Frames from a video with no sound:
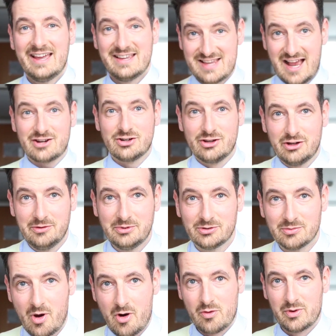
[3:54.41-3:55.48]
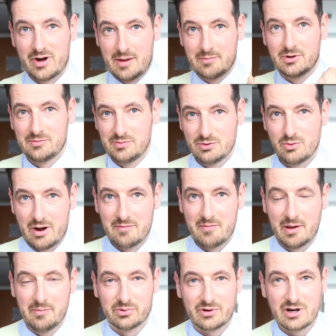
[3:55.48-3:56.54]
is actually going to be tomorrow when I'm going to be
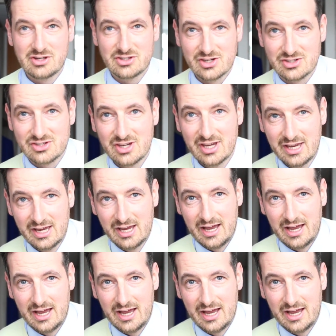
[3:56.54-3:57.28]
wearing my braces.